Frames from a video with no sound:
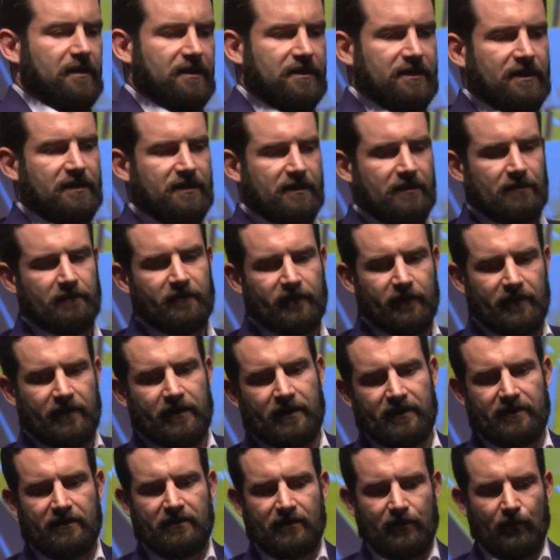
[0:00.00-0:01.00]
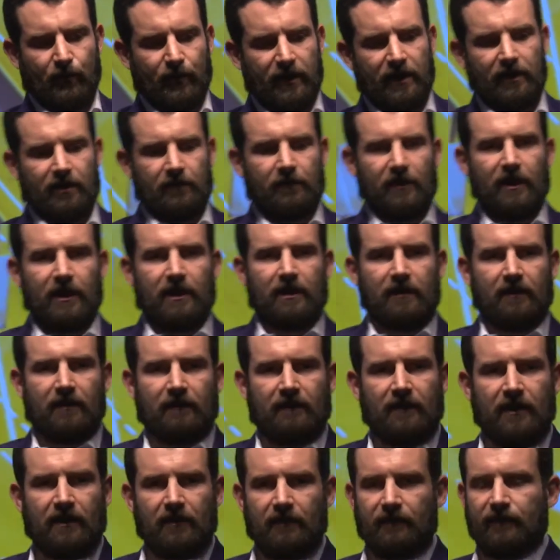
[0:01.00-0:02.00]
system for this so we can make
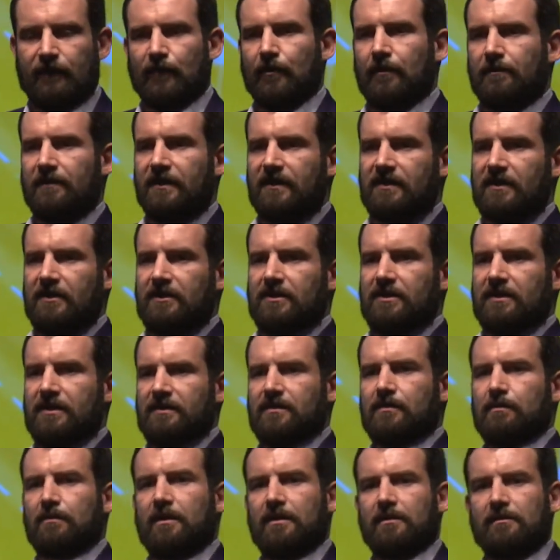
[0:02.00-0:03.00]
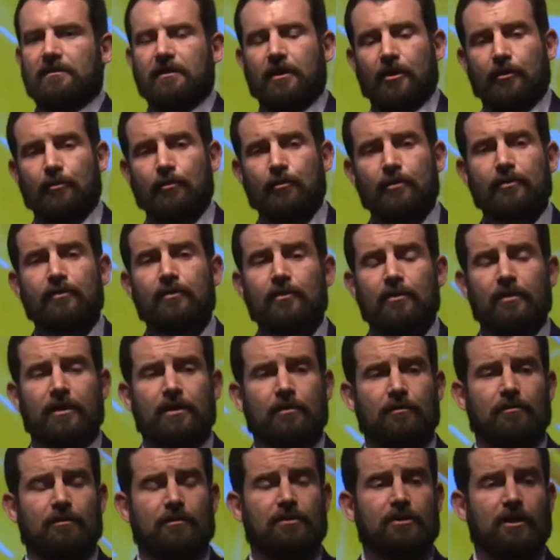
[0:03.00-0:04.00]
an informed decision as to whether or not you're doing
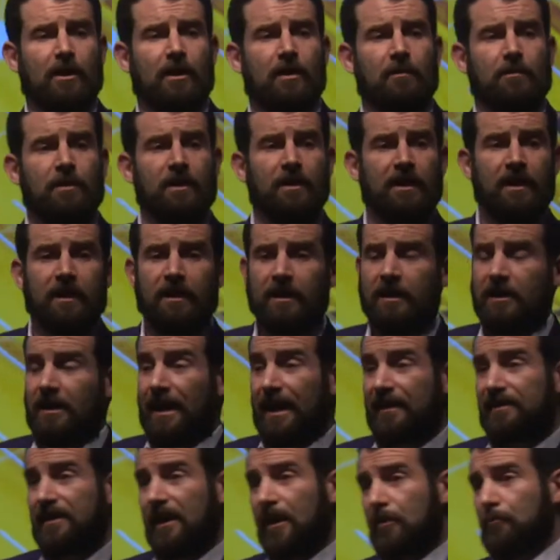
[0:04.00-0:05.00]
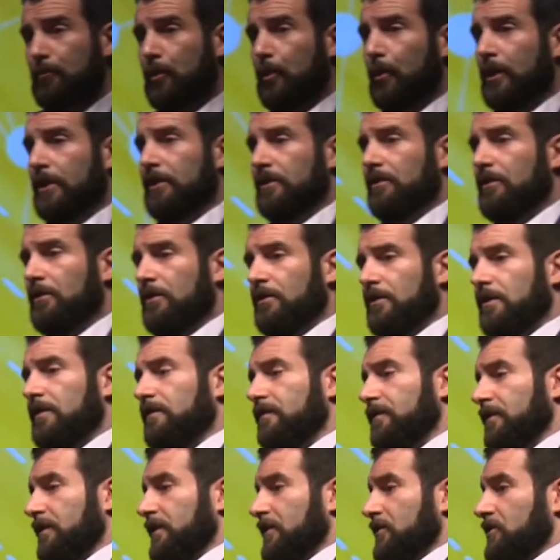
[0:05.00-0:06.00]
your job. At that point, you're looking
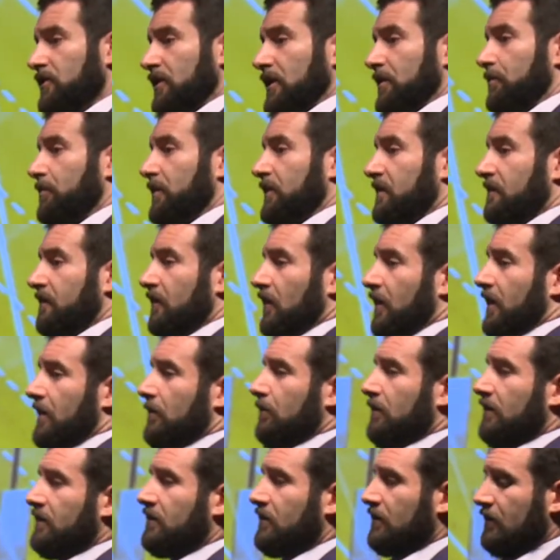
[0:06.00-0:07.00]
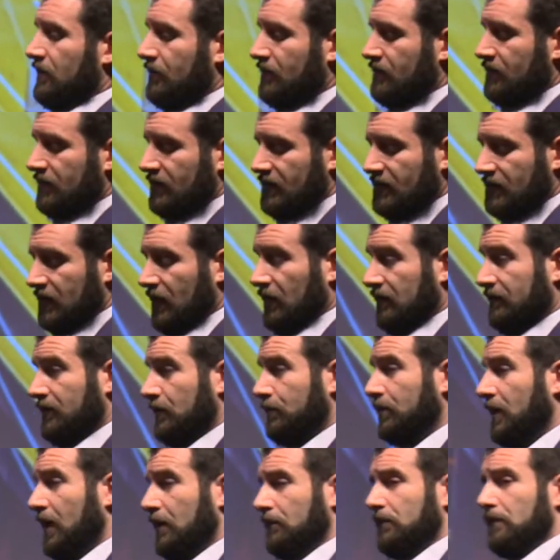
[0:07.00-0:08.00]
for the cheapest viable solution to solve the
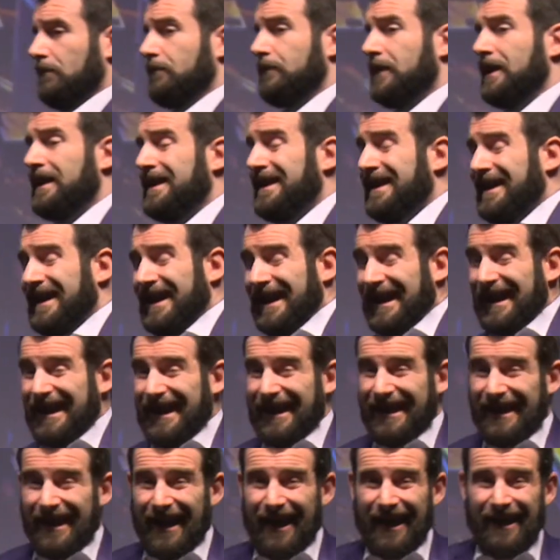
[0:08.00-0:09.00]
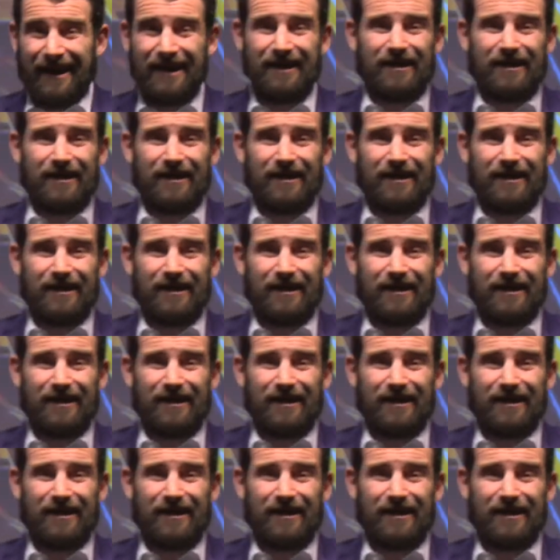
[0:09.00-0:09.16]
problem. In any